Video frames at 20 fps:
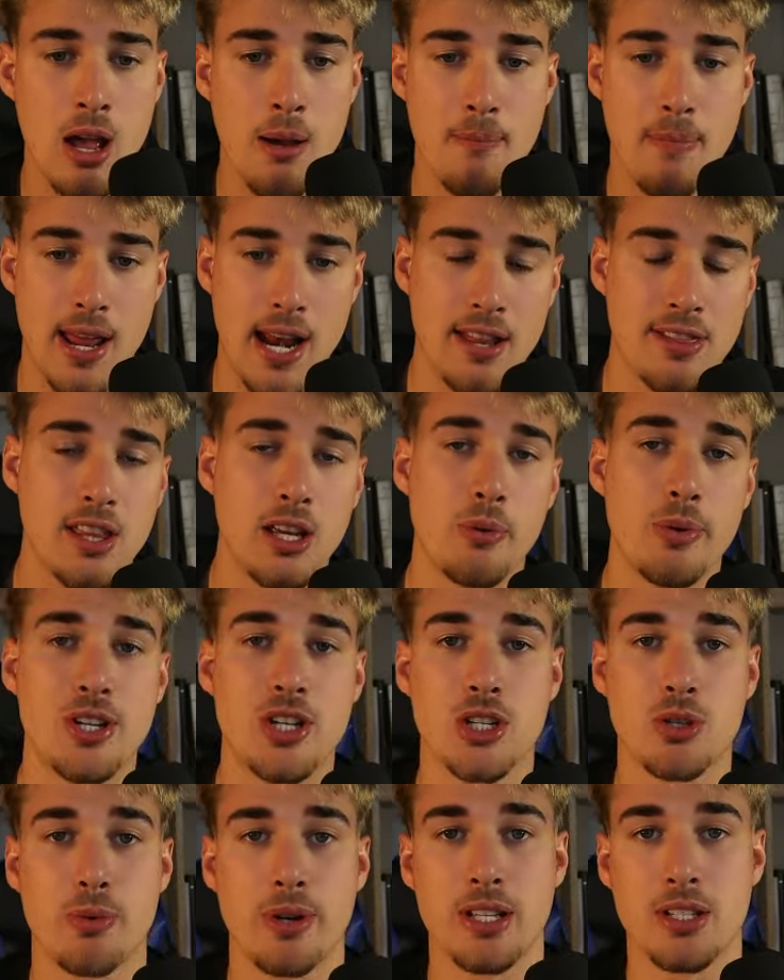but I think we
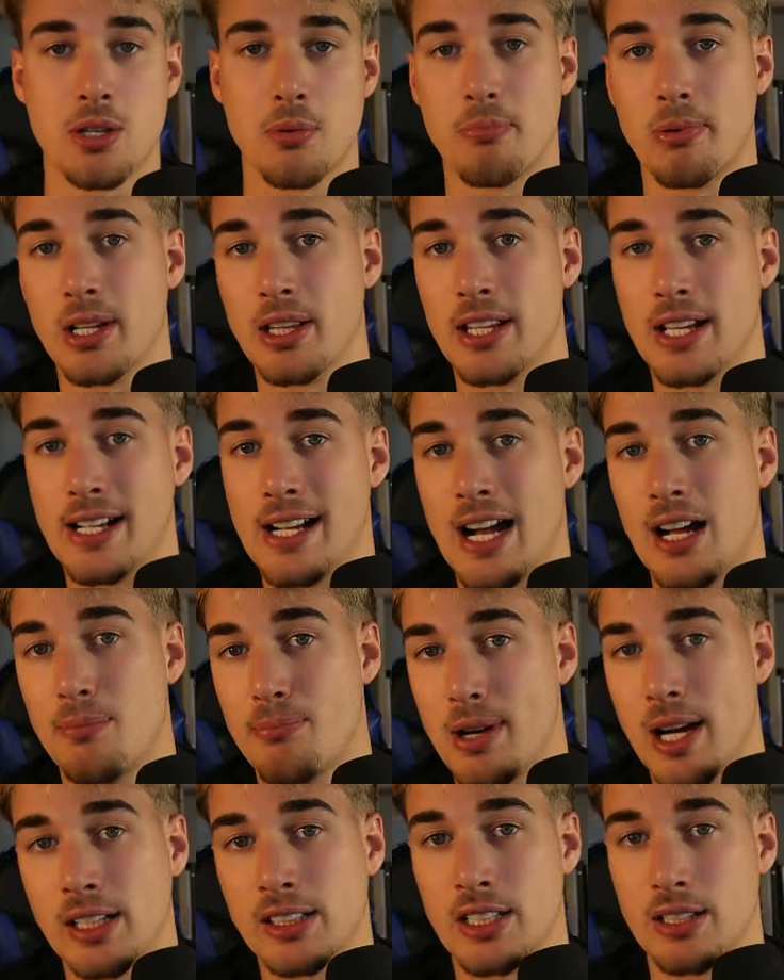just wanted to bring the account
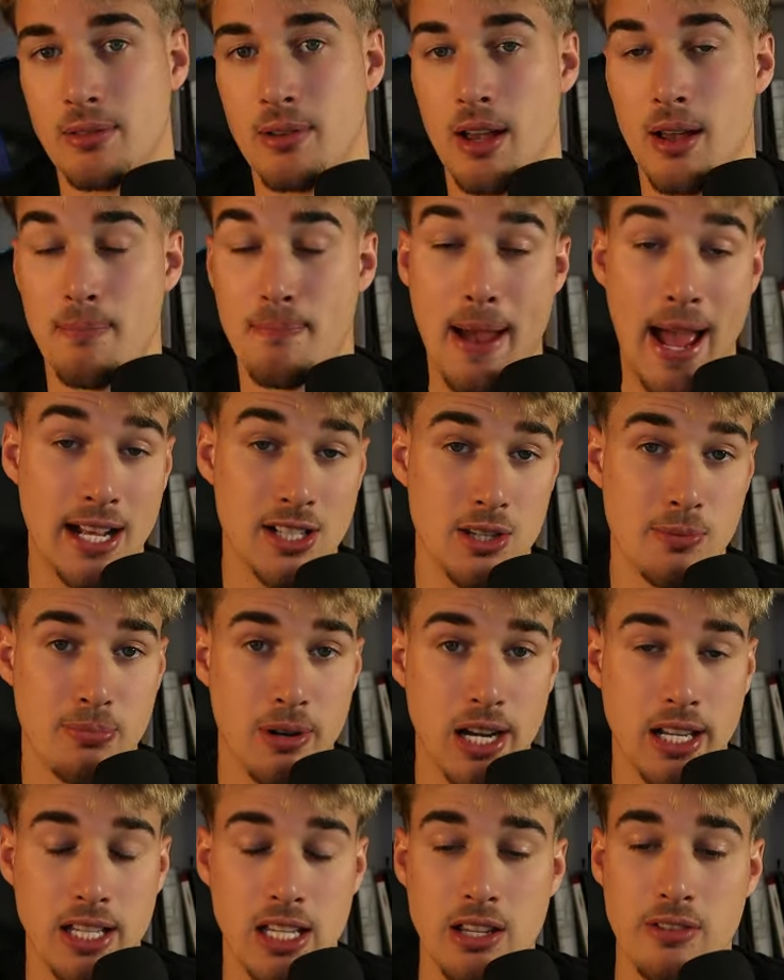back to
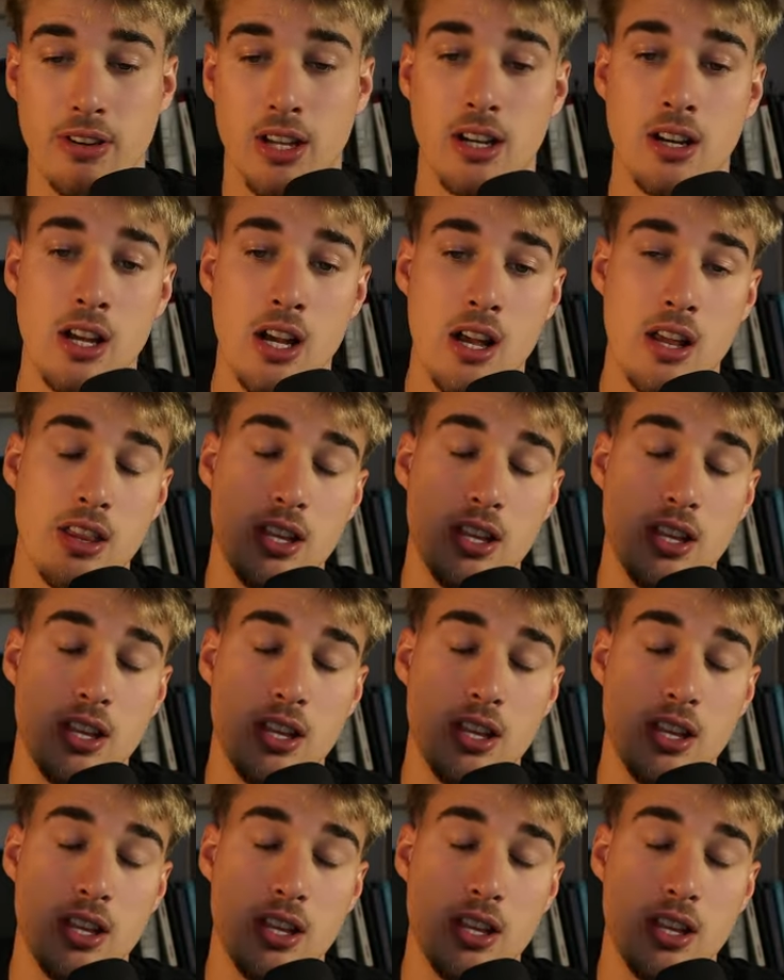break even.